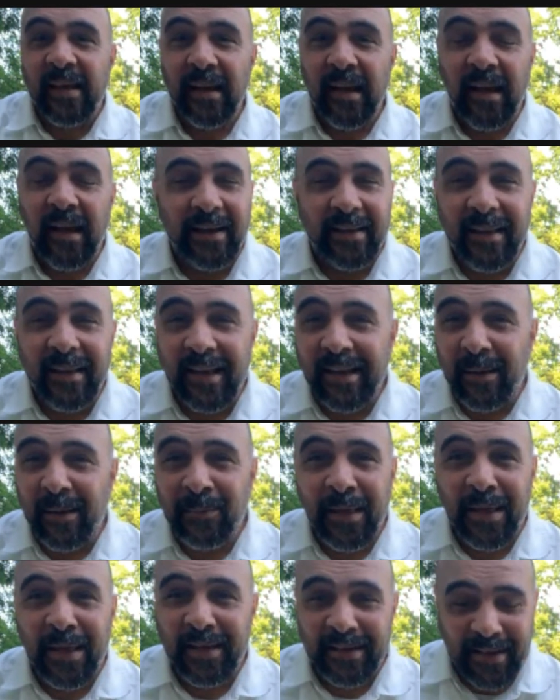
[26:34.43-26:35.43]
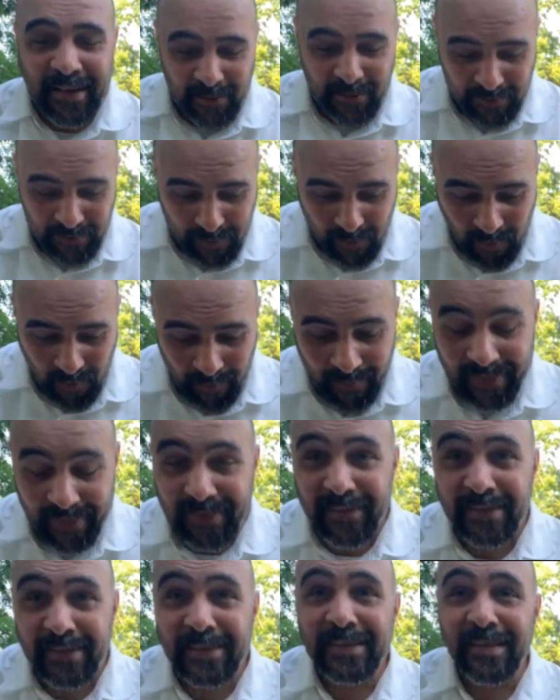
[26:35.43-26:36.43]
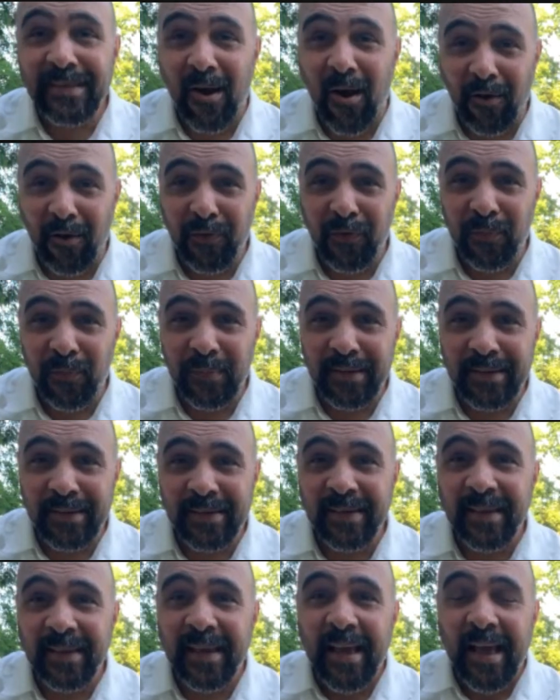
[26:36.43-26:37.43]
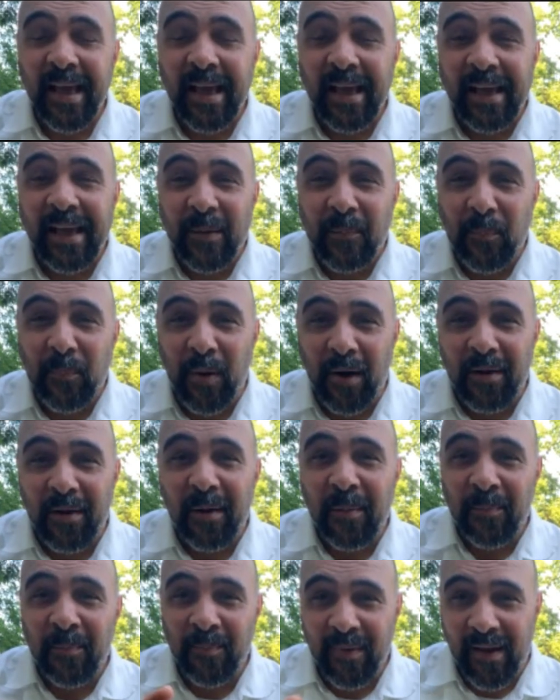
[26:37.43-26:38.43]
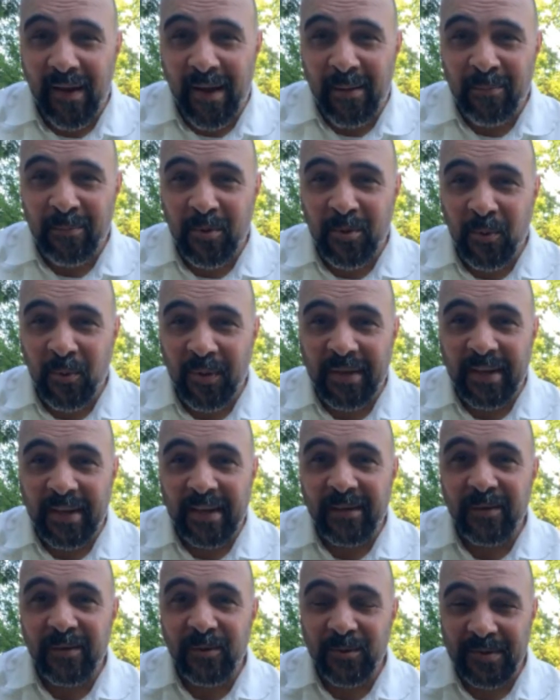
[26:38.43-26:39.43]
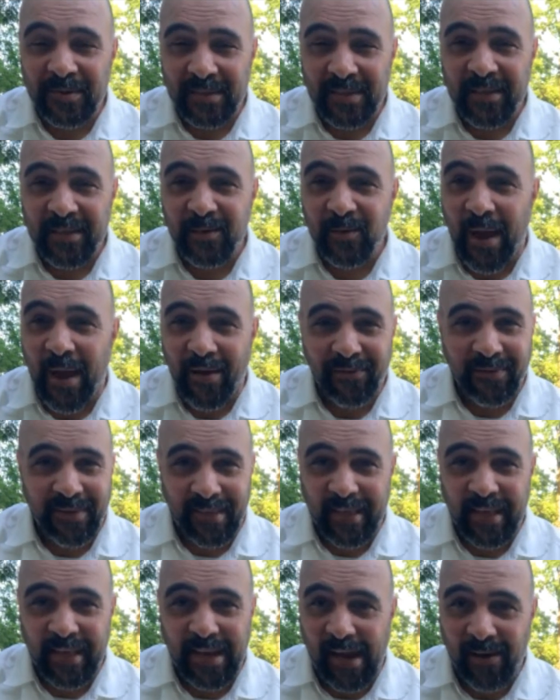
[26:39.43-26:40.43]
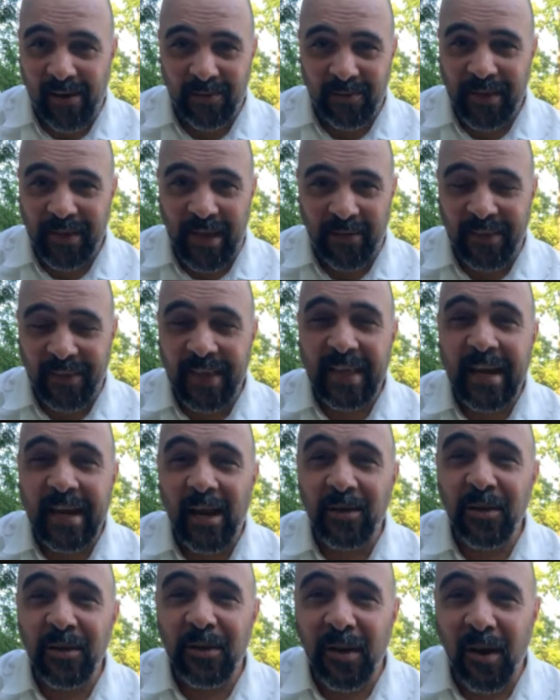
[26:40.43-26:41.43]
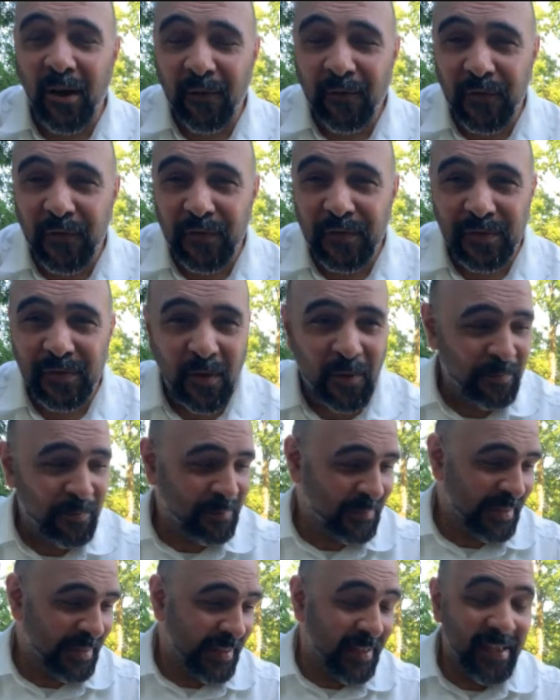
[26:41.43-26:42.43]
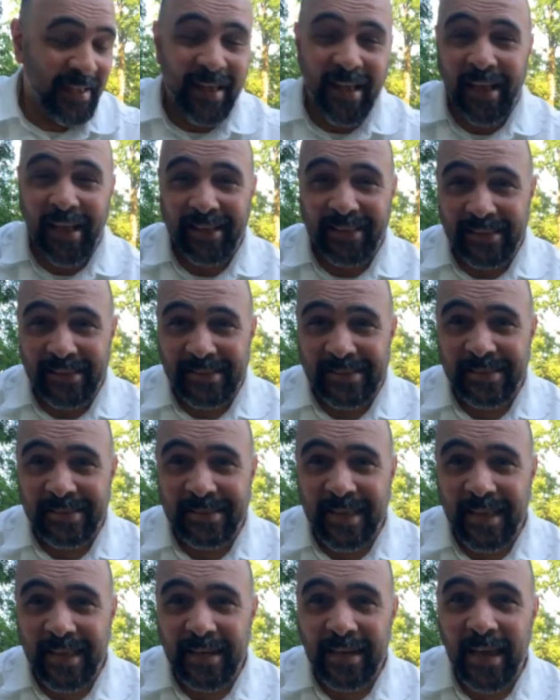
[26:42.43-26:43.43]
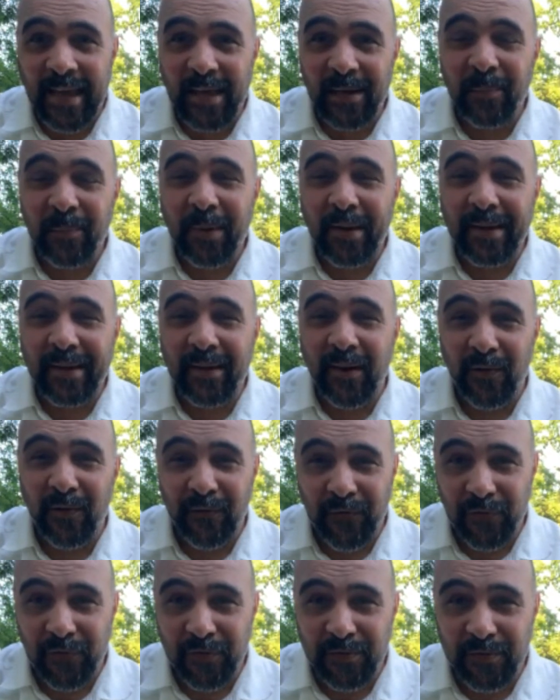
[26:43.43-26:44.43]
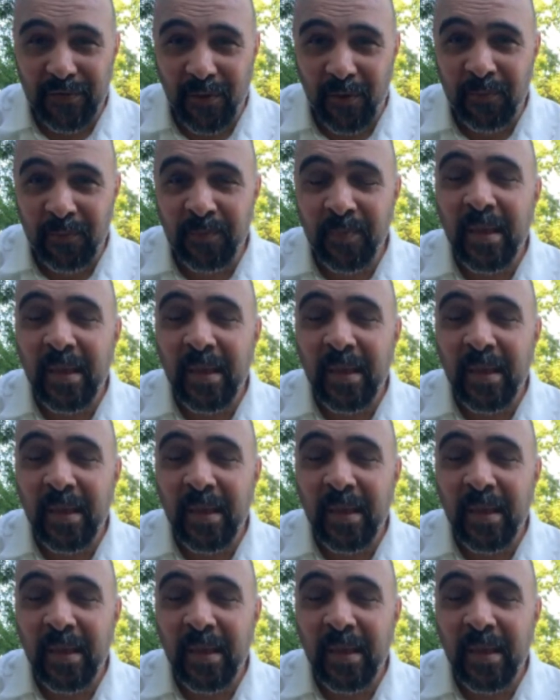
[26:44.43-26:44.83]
again, I'm not an outdoor man. This is hard for me, but I'm doing it. You see, you have to get out. You have to get out your comfort zone, and this is getting out of my comfort zone.